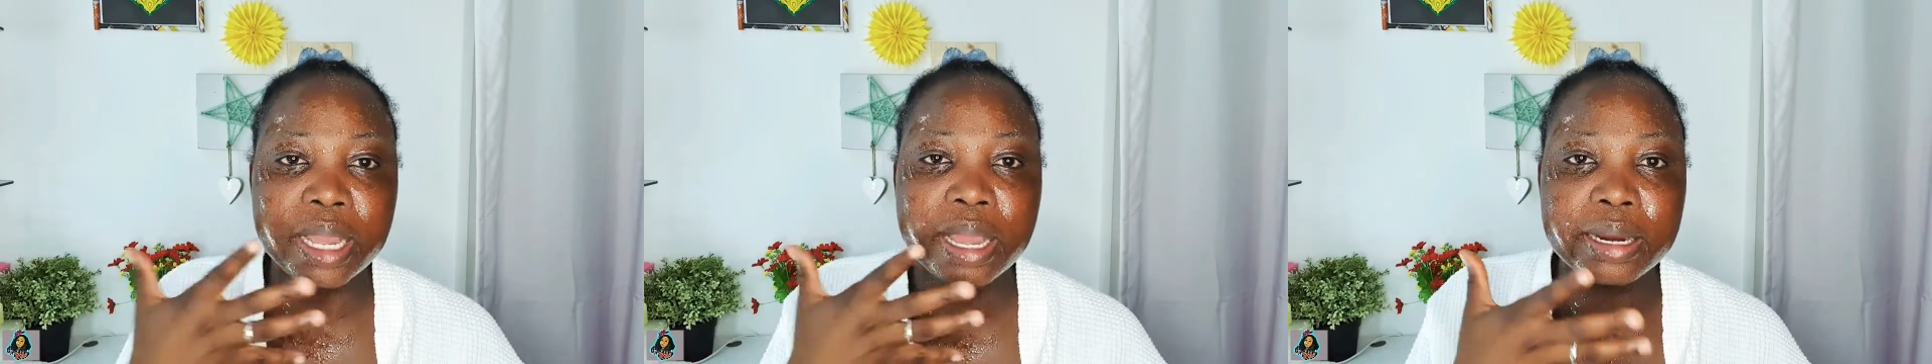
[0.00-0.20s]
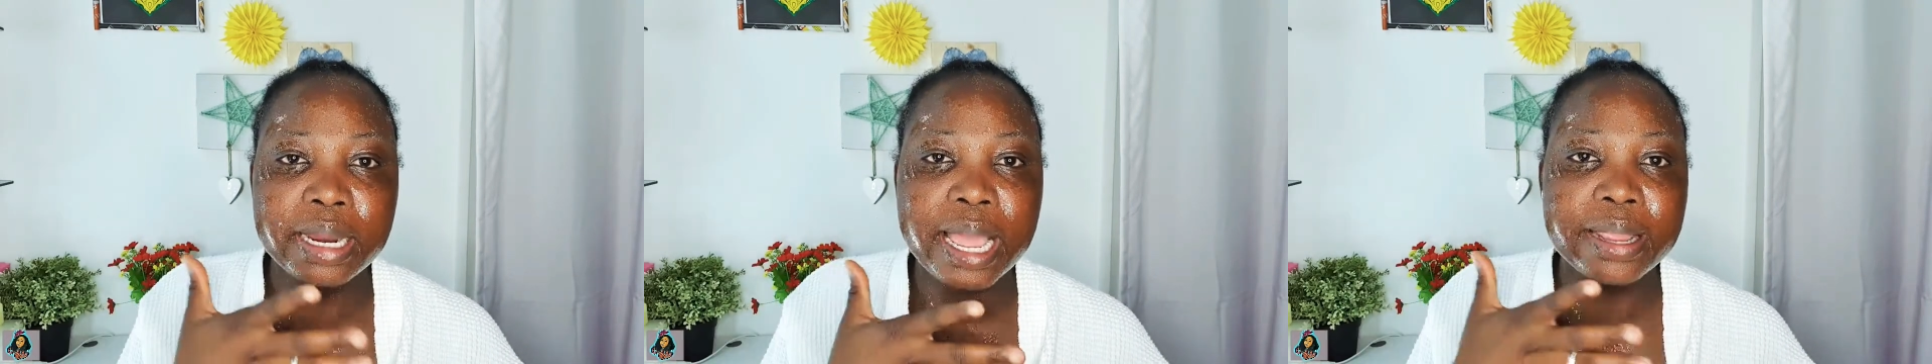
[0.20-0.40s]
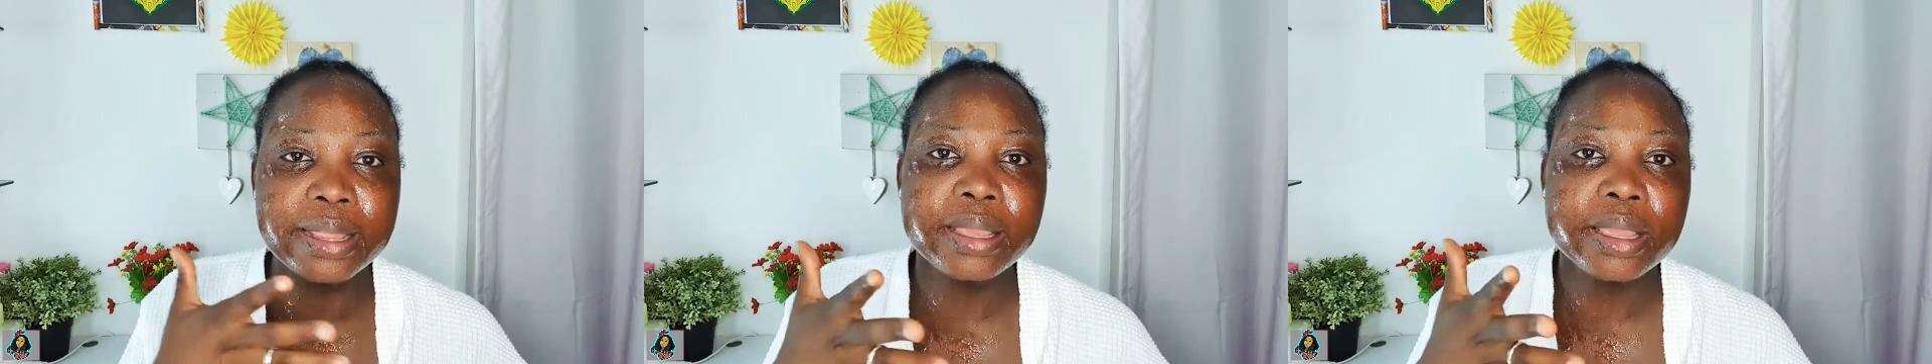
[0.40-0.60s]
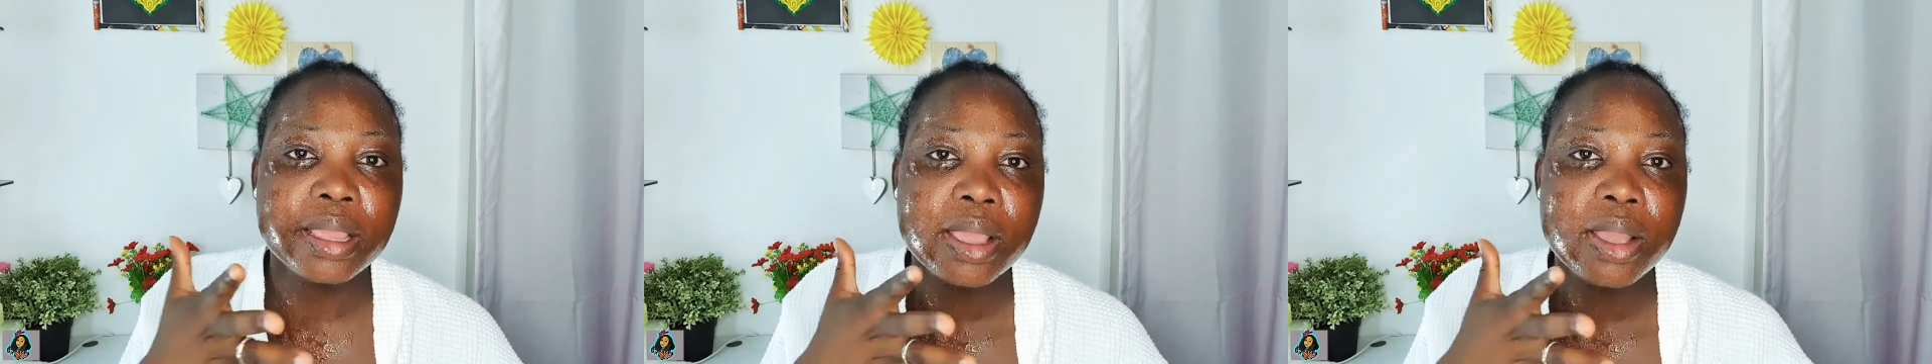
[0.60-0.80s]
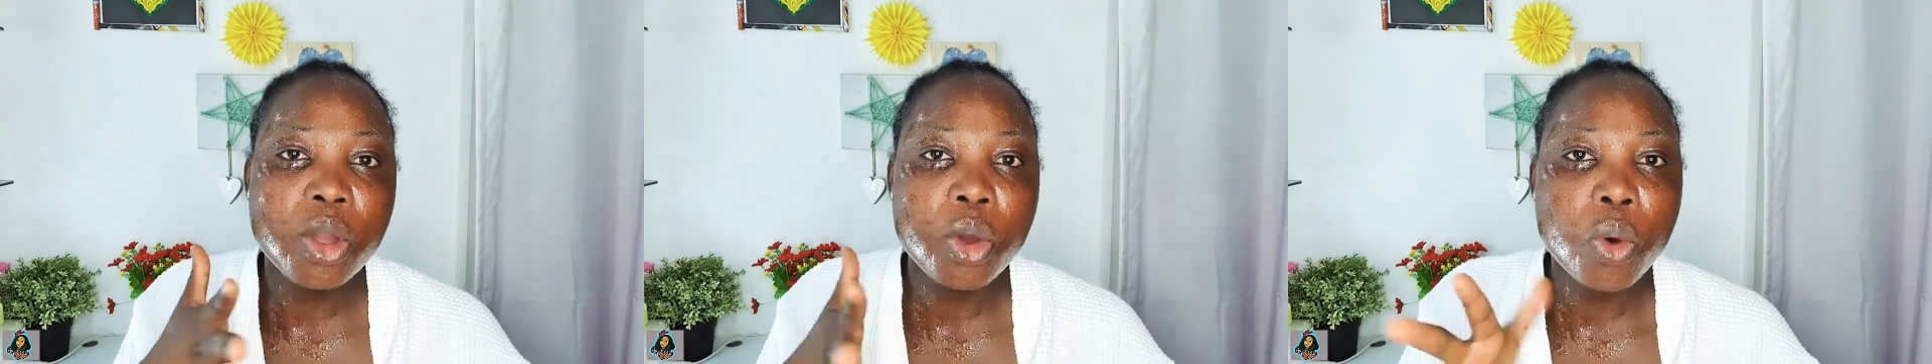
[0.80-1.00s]
like
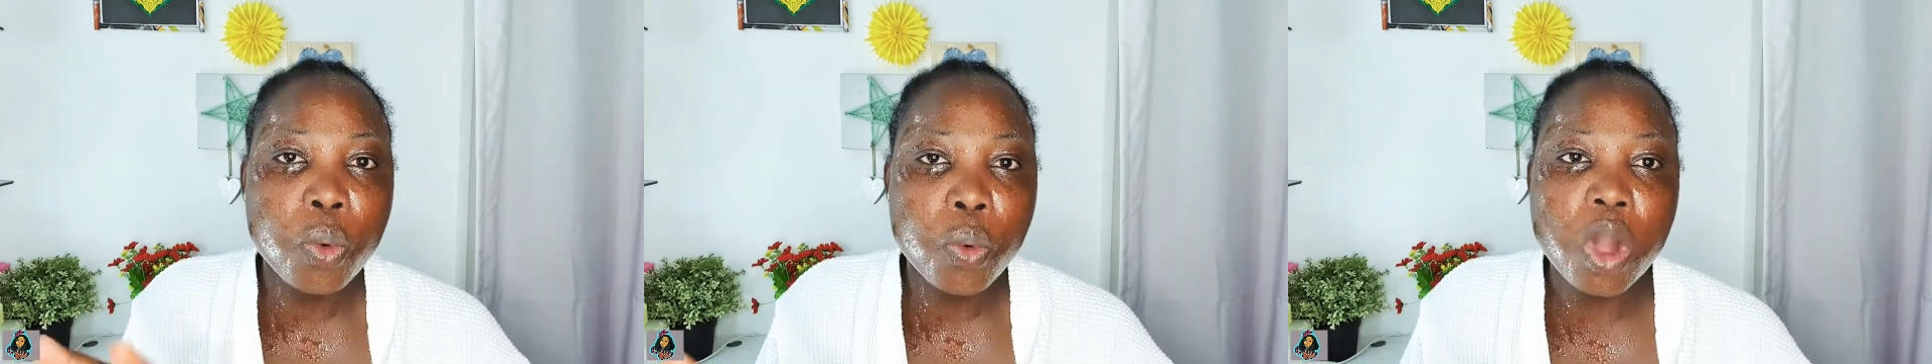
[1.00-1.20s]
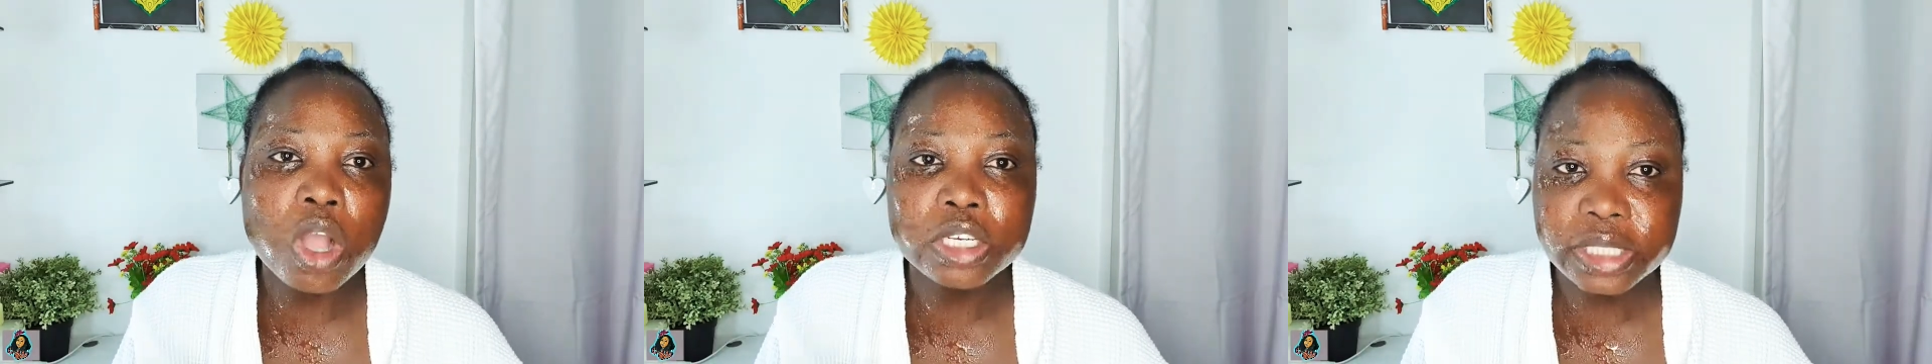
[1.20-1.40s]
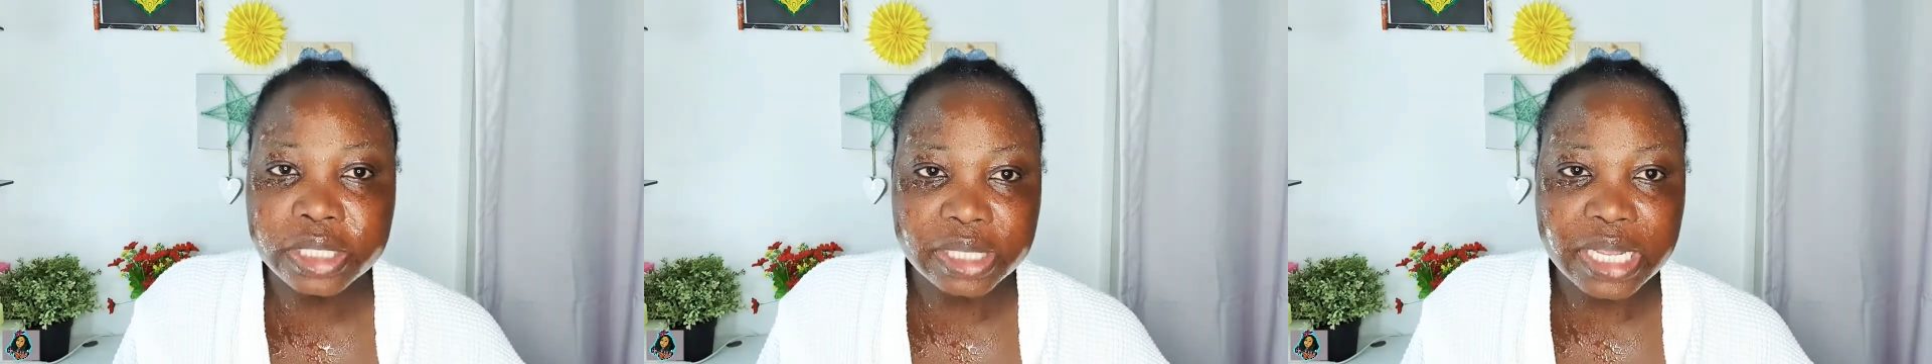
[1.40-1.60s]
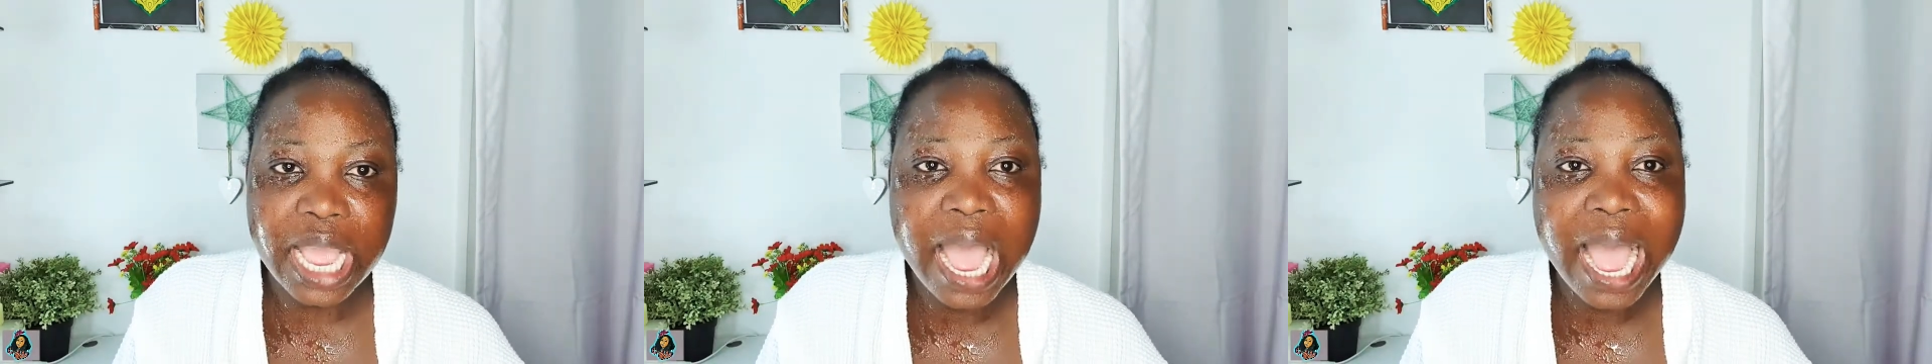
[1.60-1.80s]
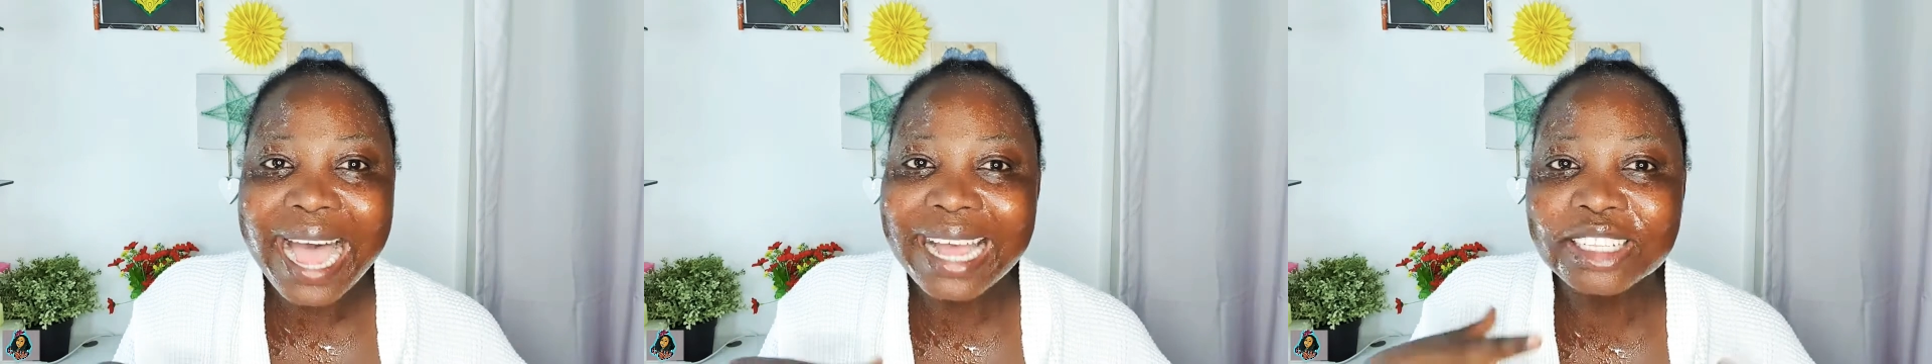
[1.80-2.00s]
wash it
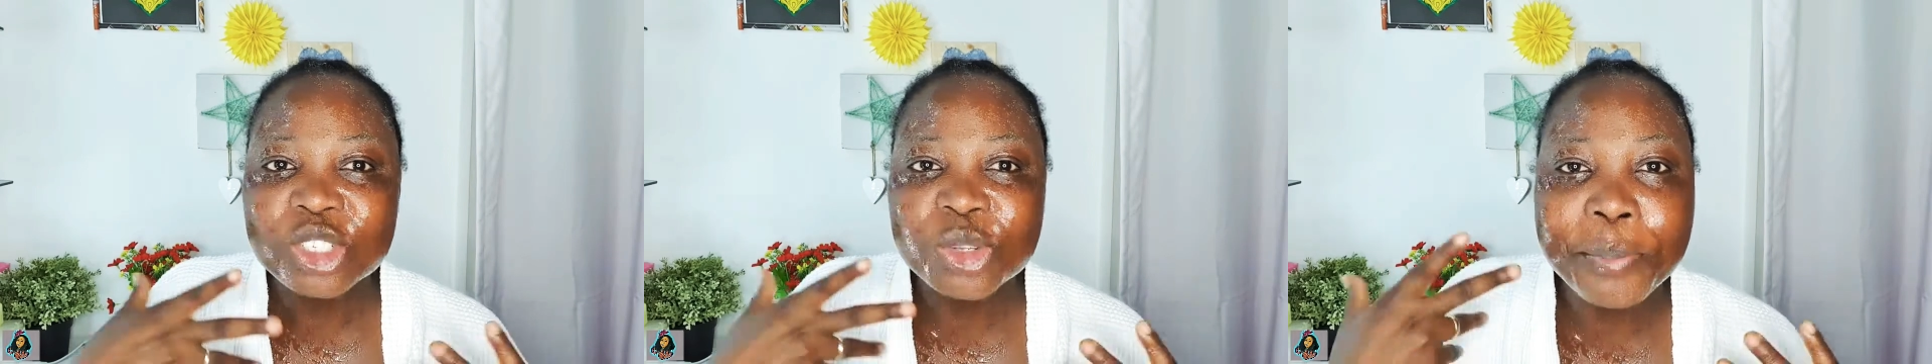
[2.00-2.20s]
out,